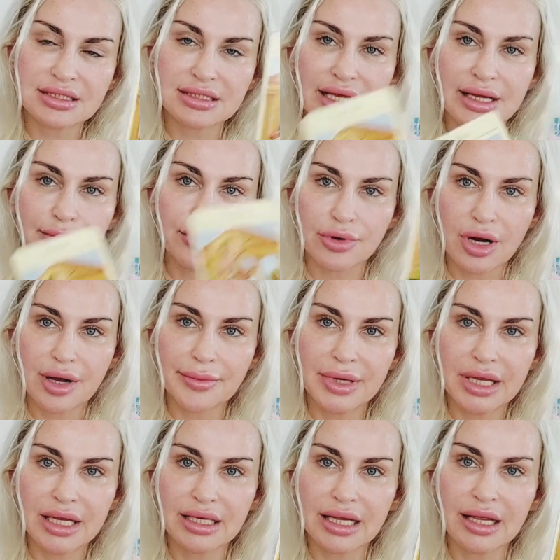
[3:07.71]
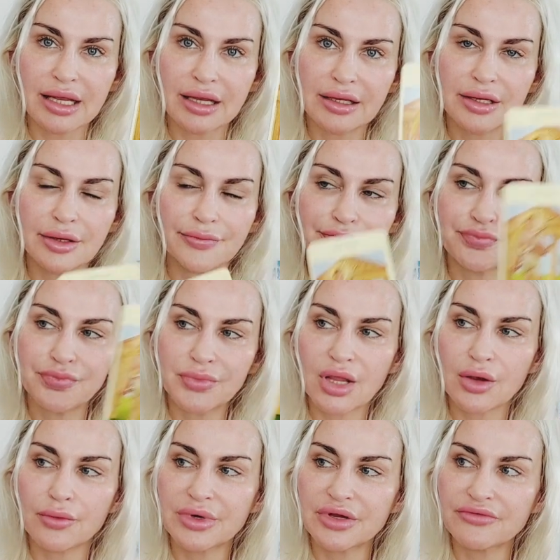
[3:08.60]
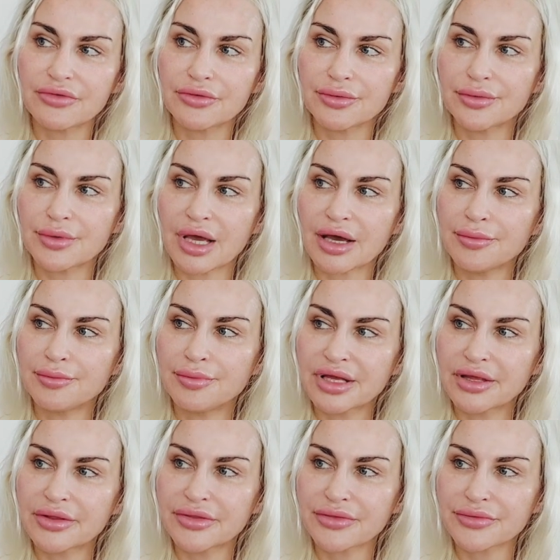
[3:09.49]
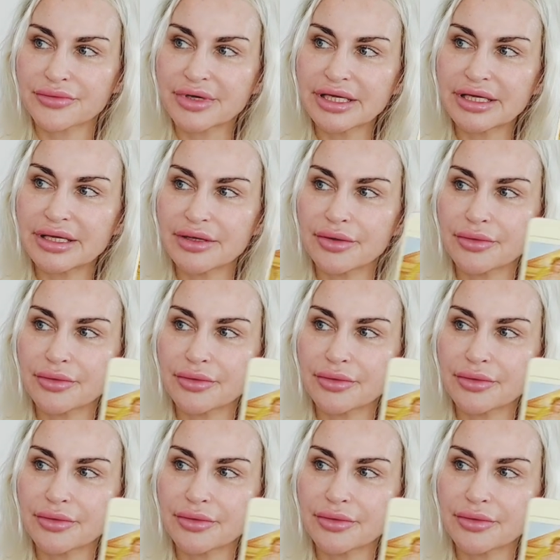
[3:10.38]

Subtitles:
like prominent in one of the big three,